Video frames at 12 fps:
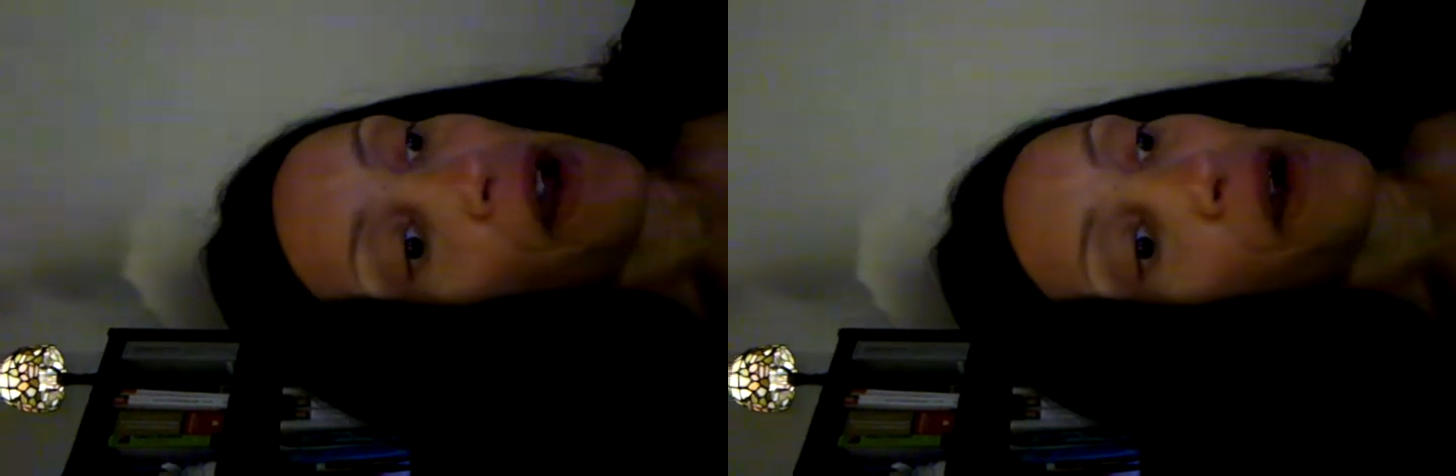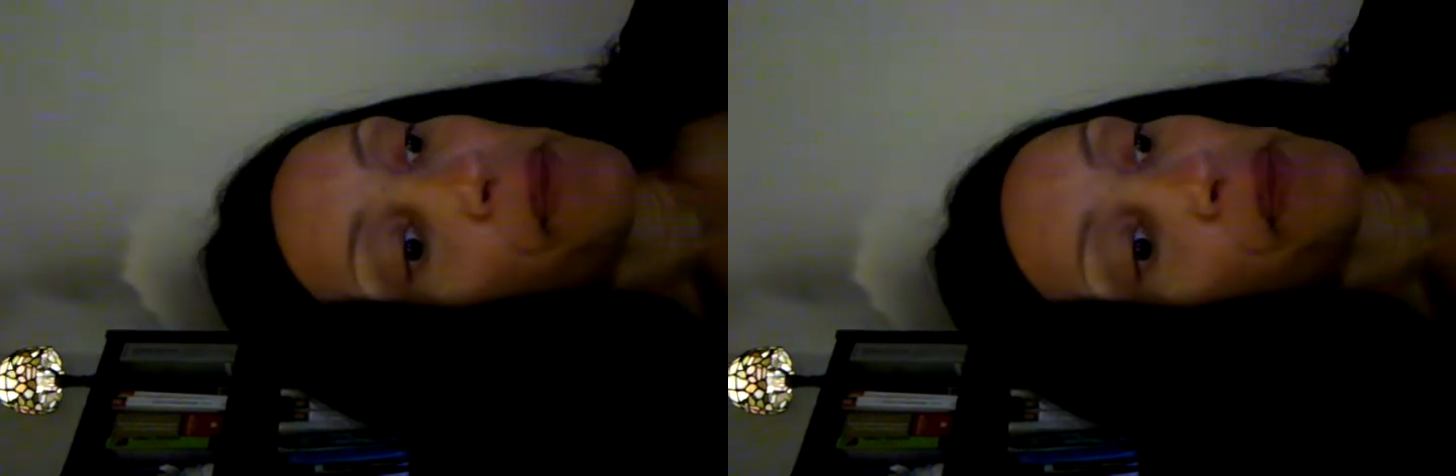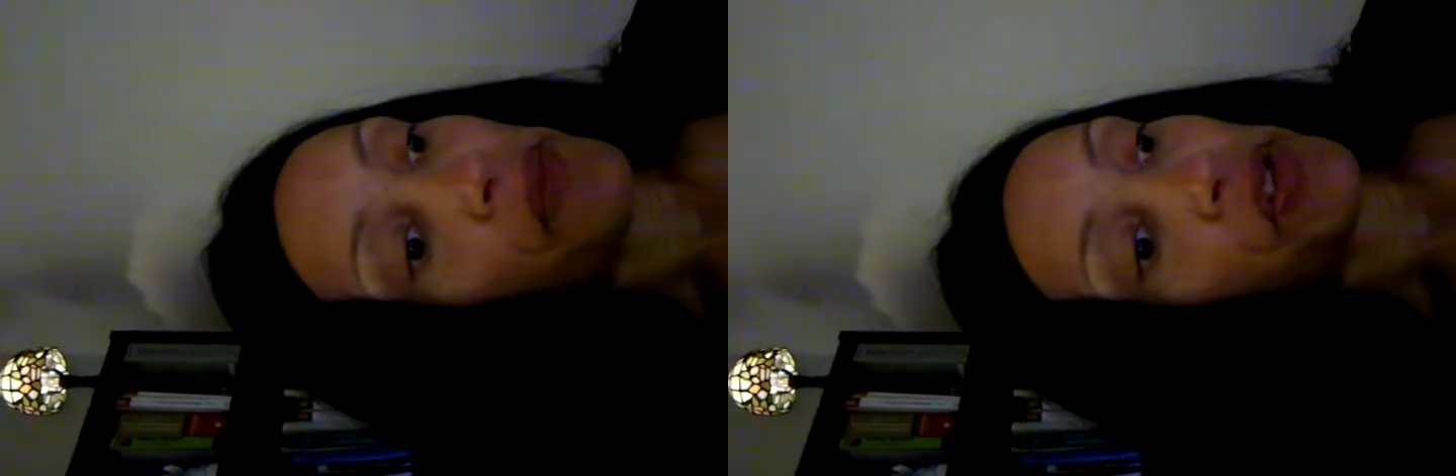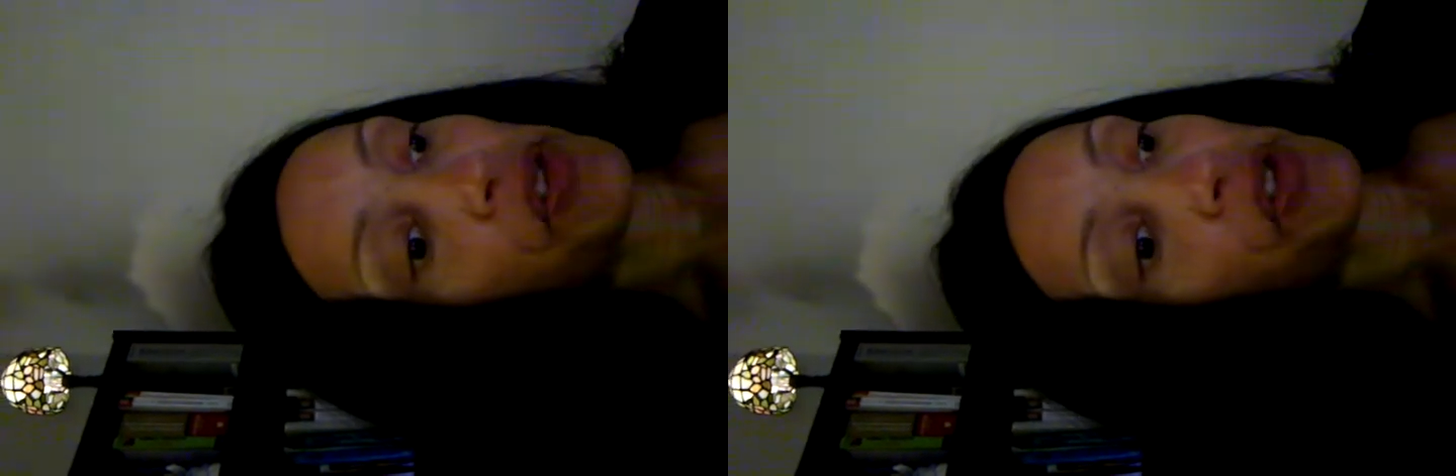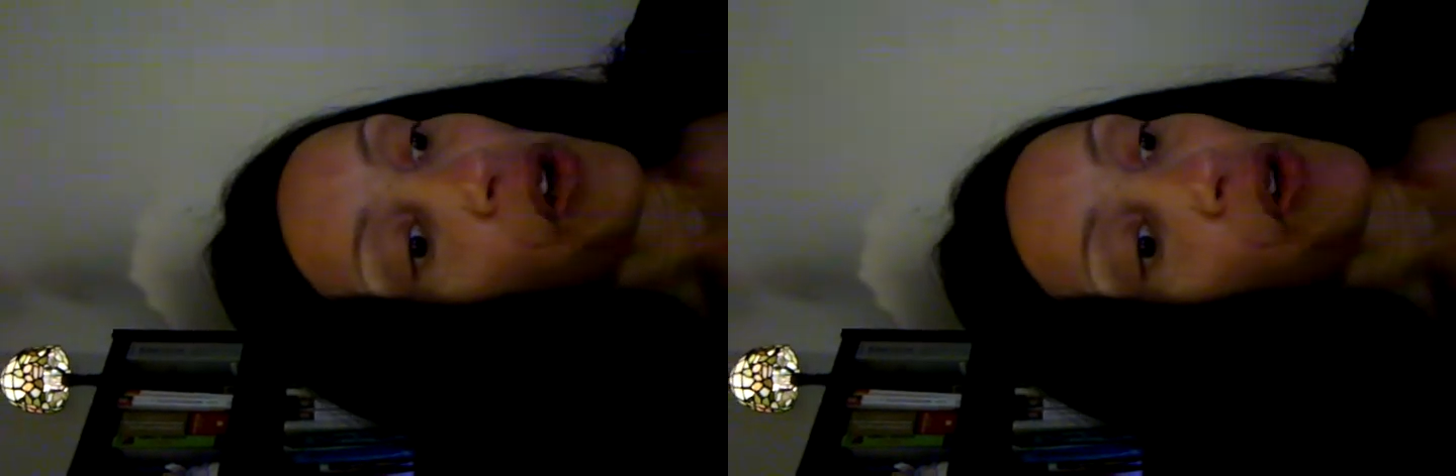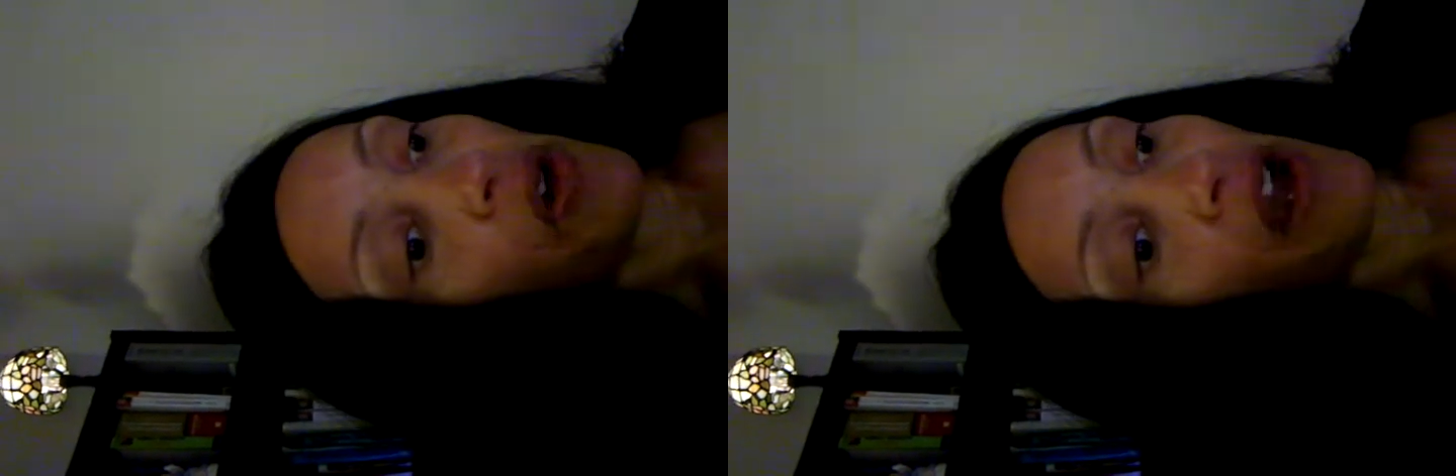Um,
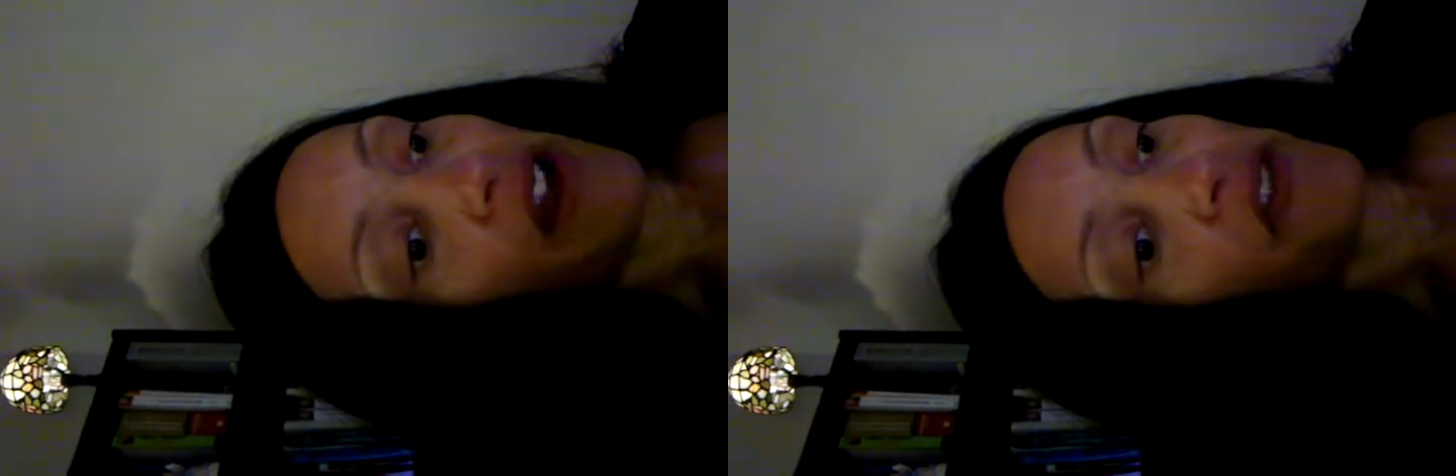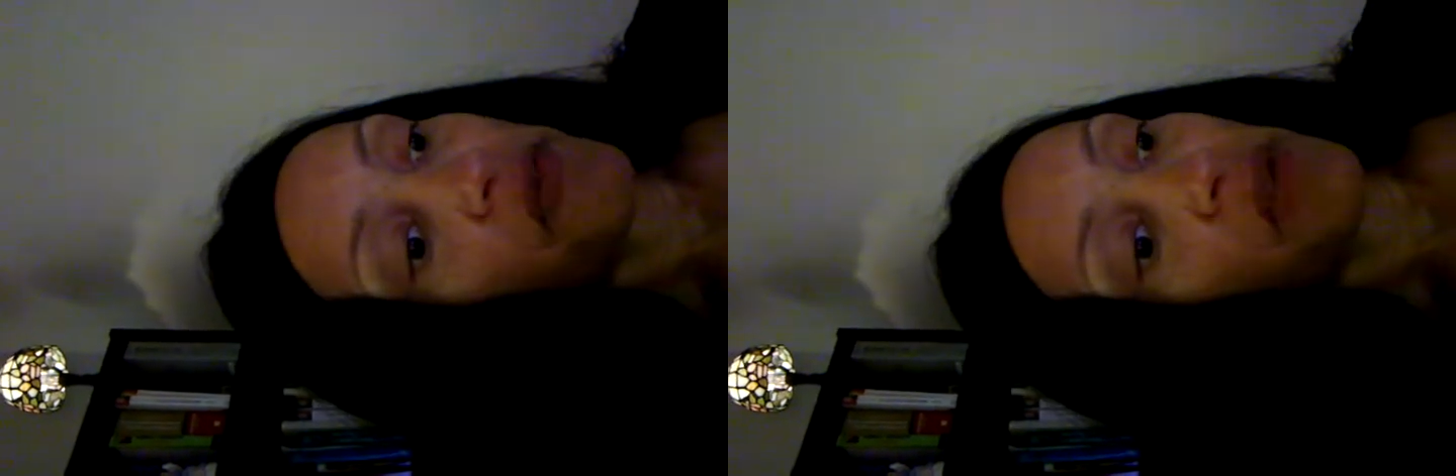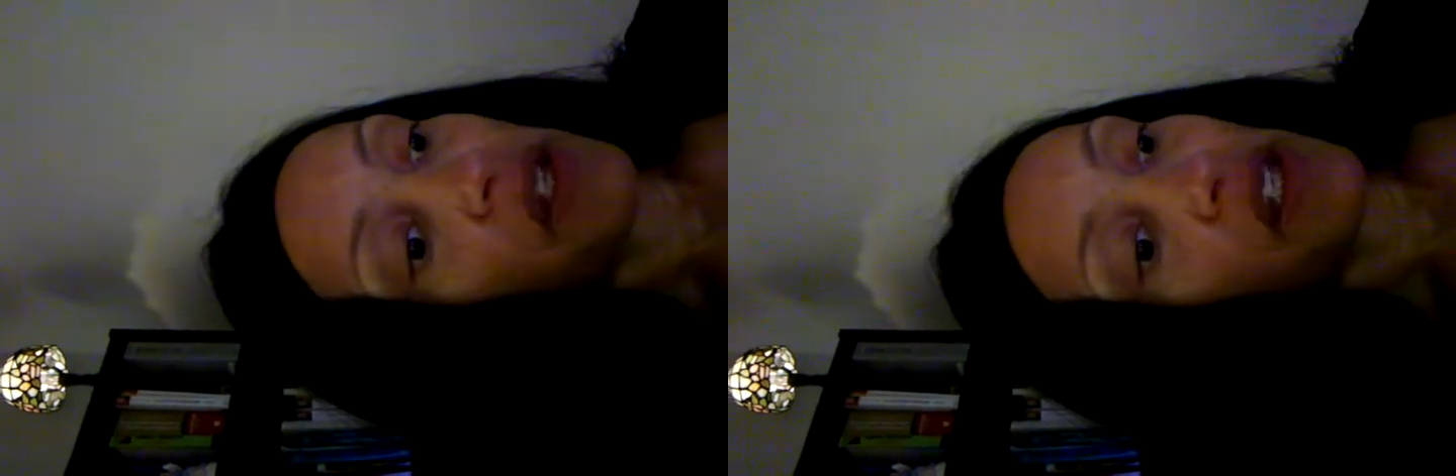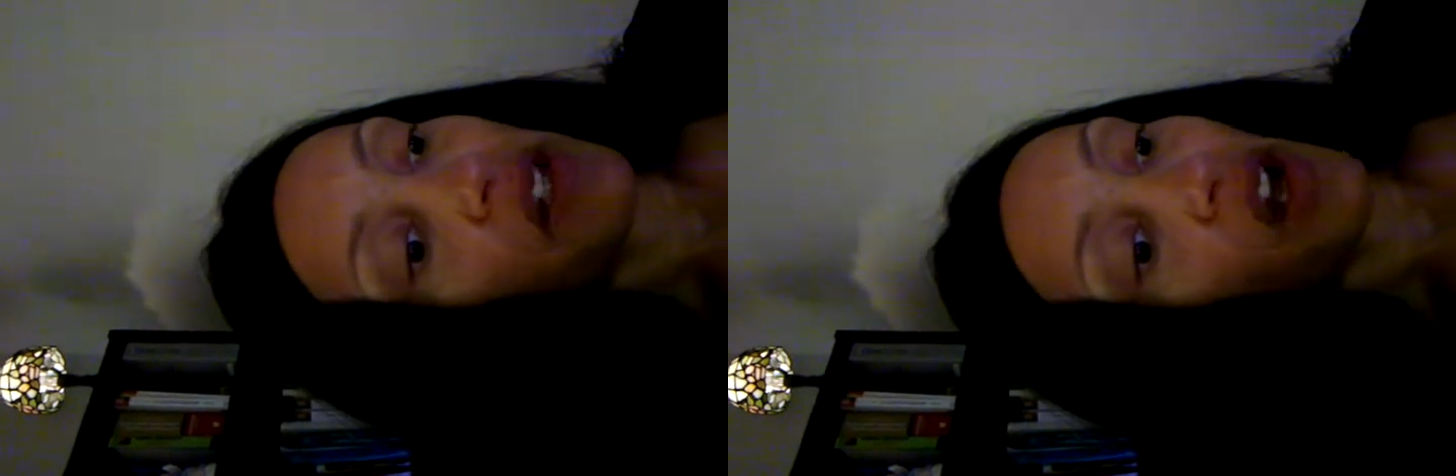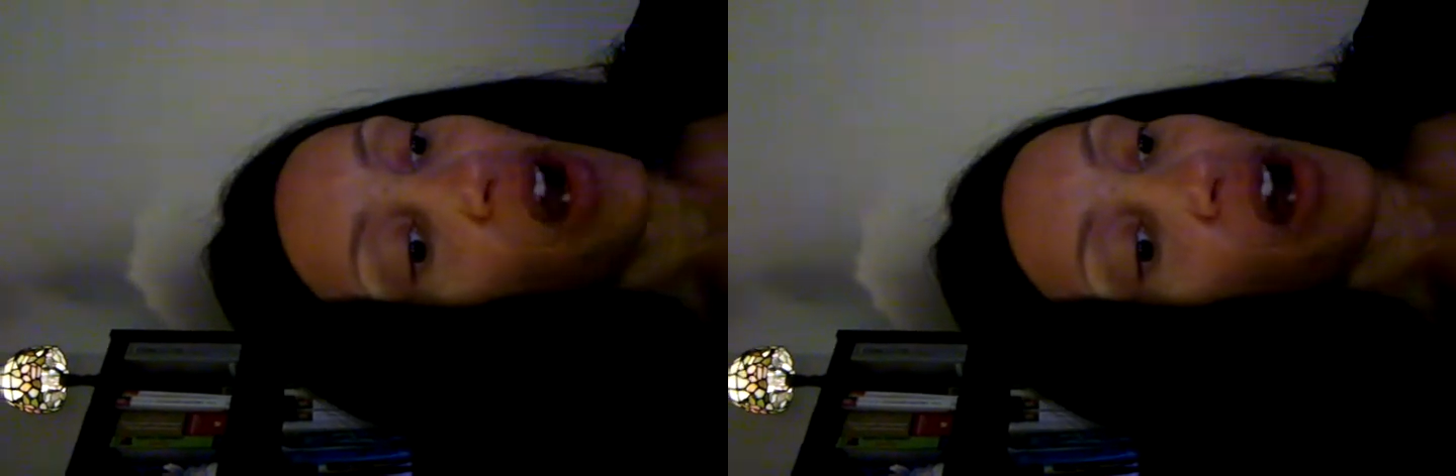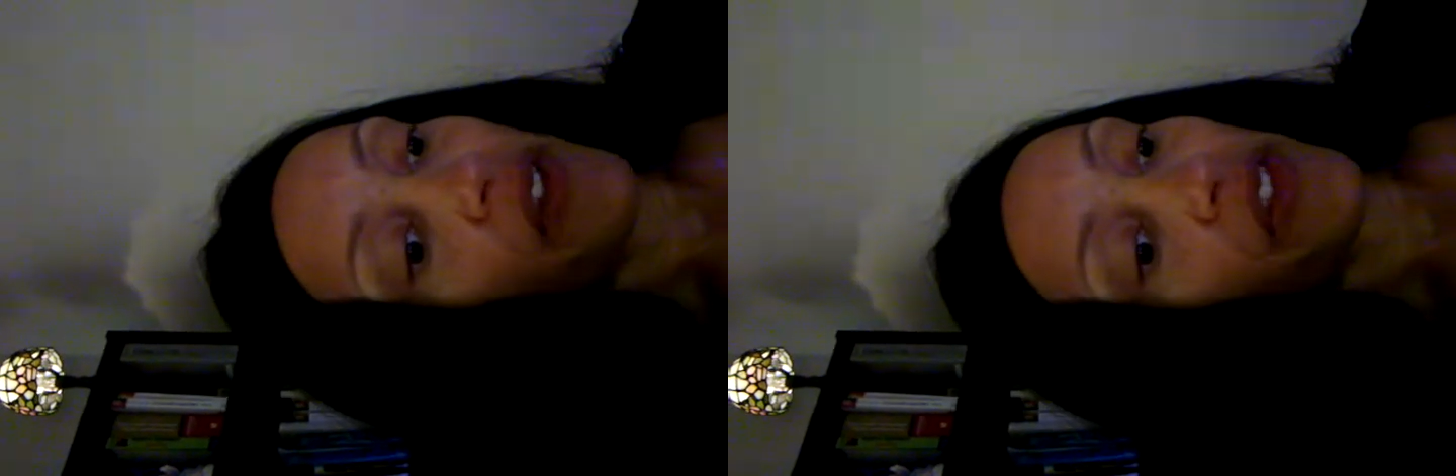so I've been